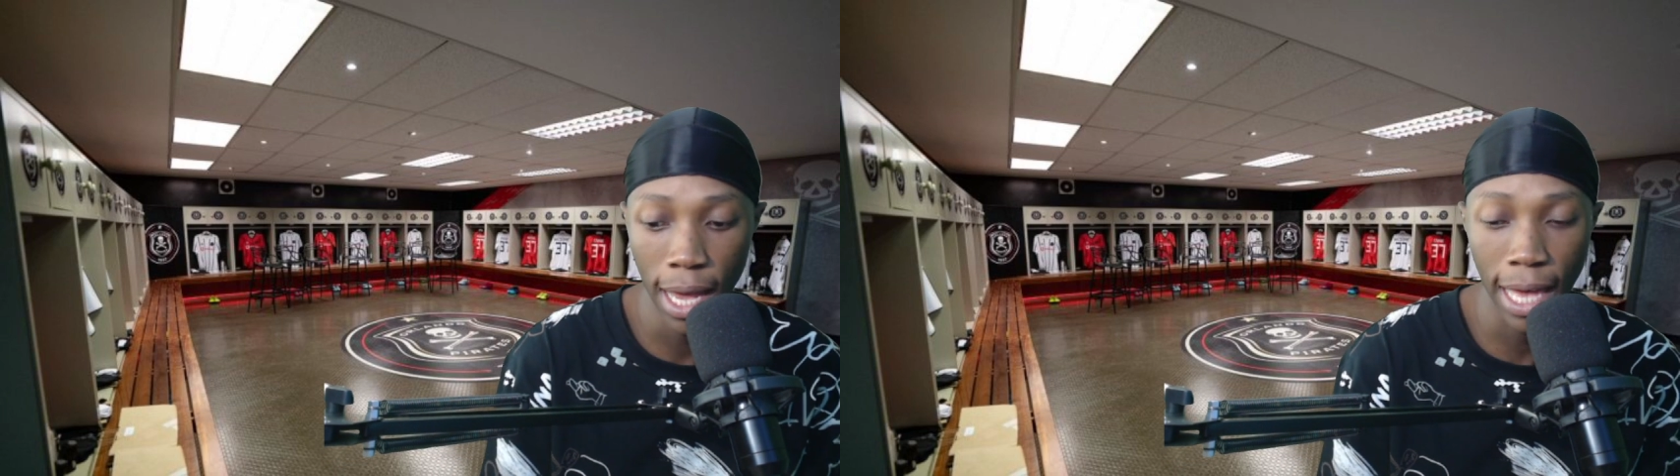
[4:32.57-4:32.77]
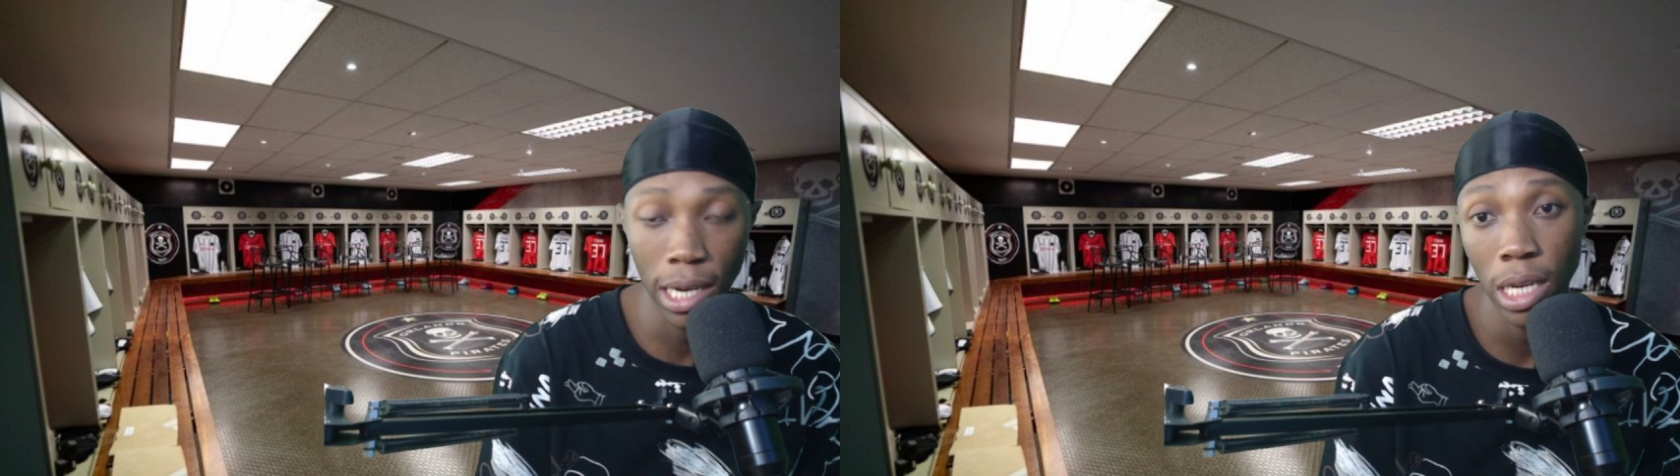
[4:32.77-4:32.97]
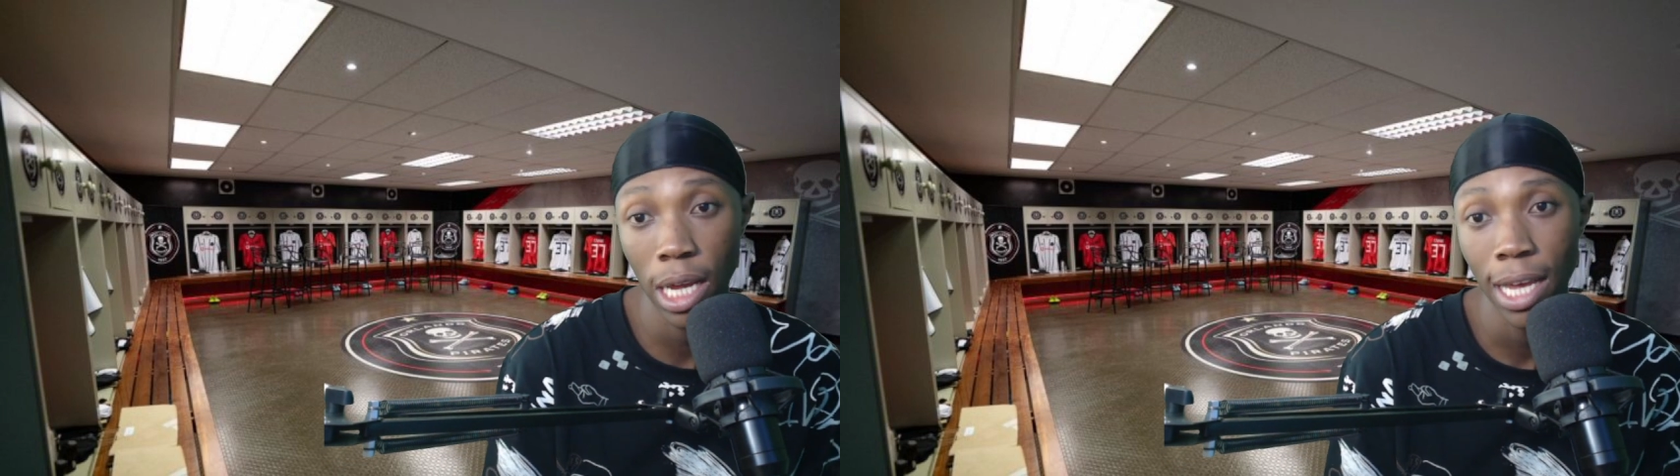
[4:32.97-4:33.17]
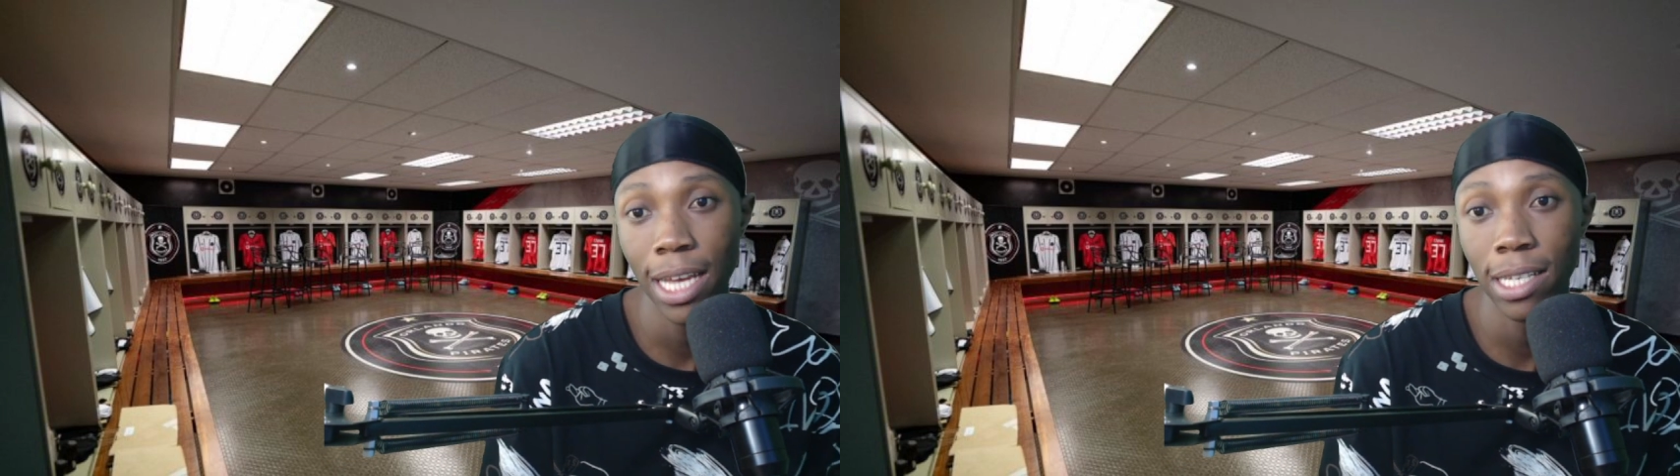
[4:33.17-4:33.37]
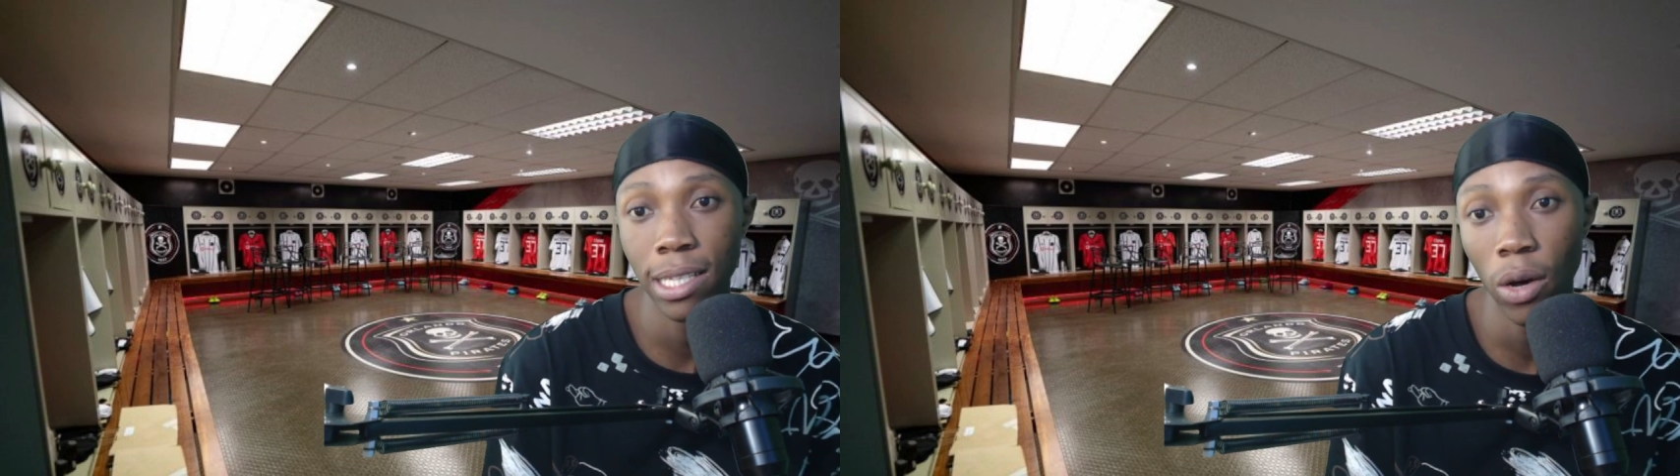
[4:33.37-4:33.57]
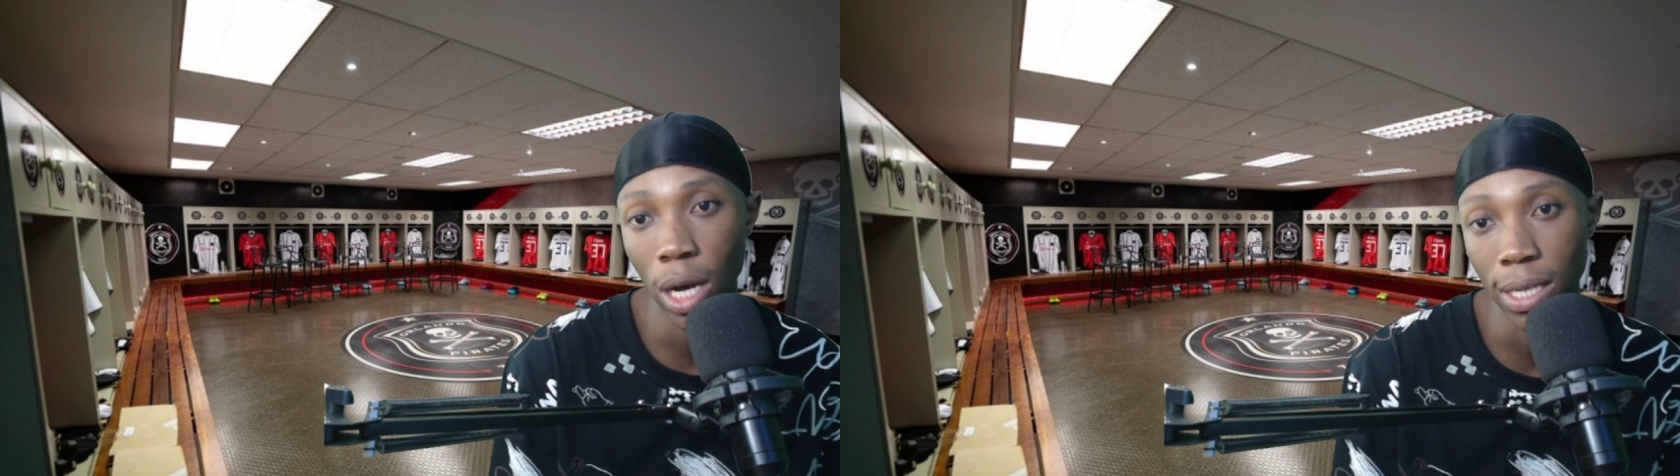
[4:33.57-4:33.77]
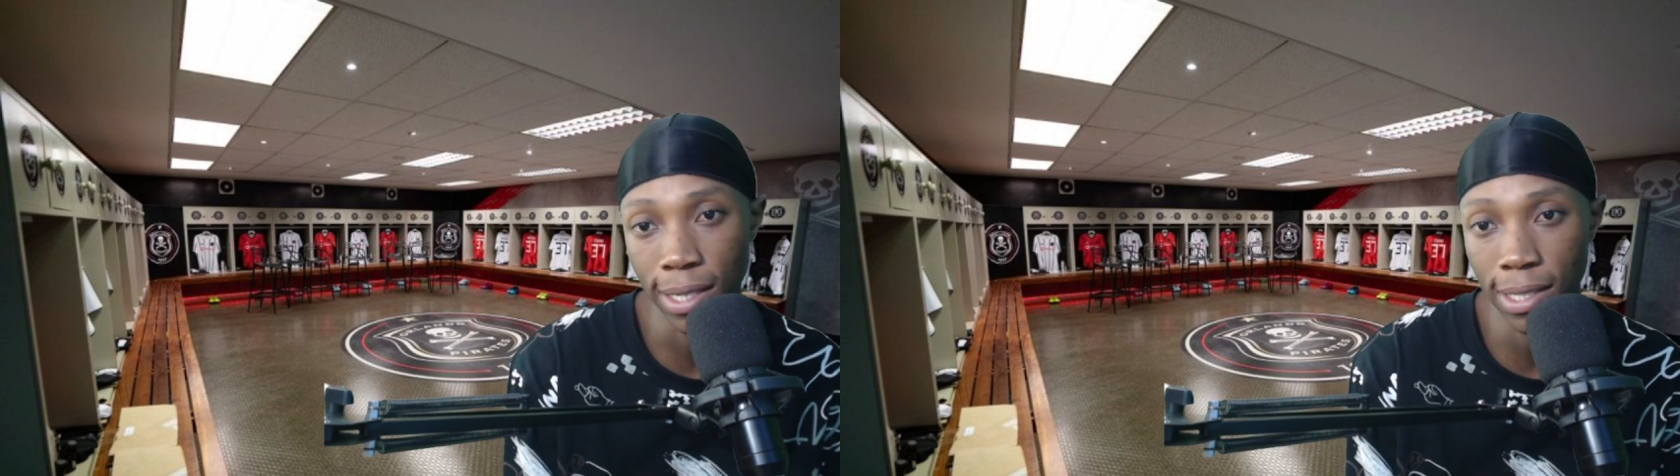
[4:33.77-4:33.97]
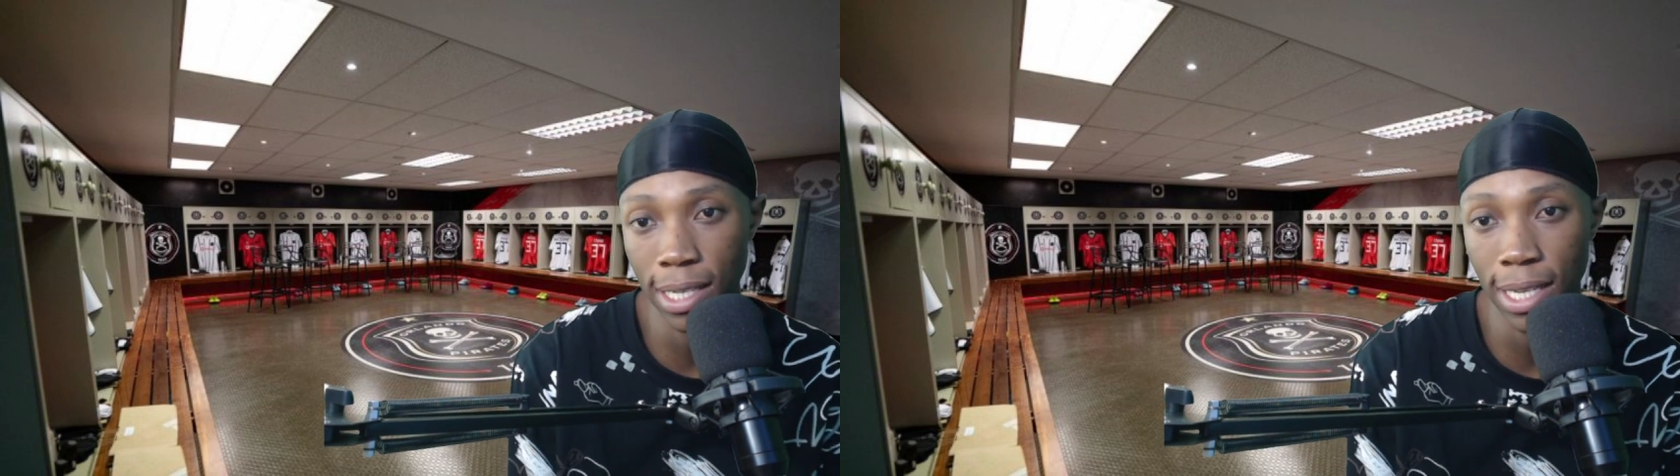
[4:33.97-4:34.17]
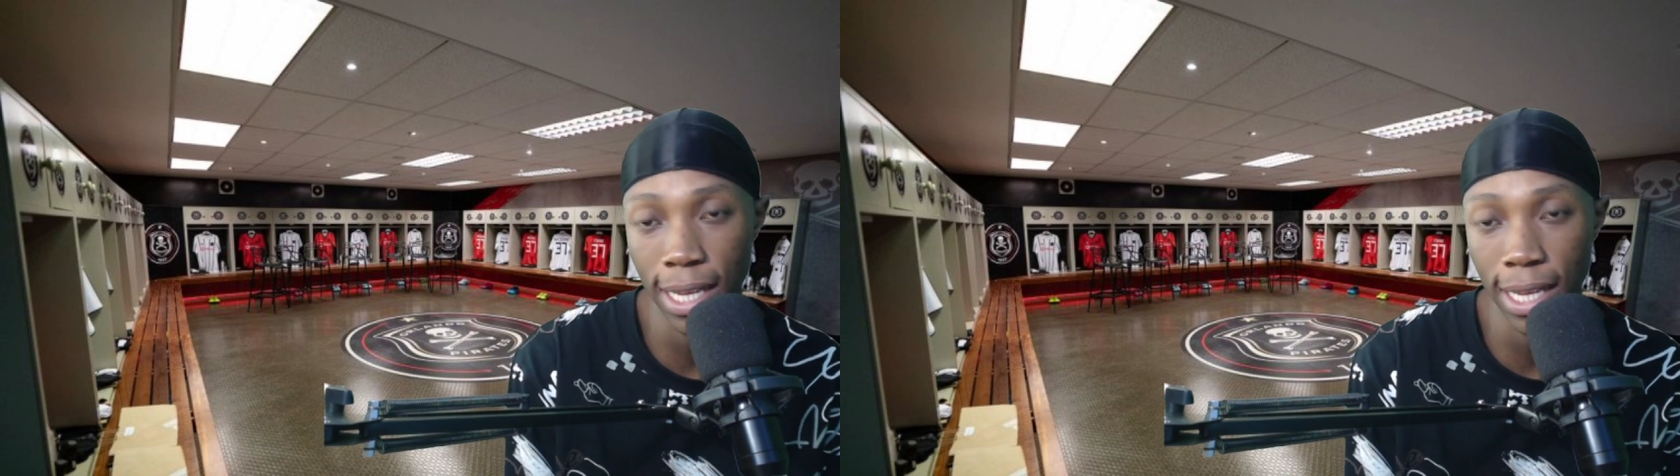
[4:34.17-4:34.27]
and he has now attracted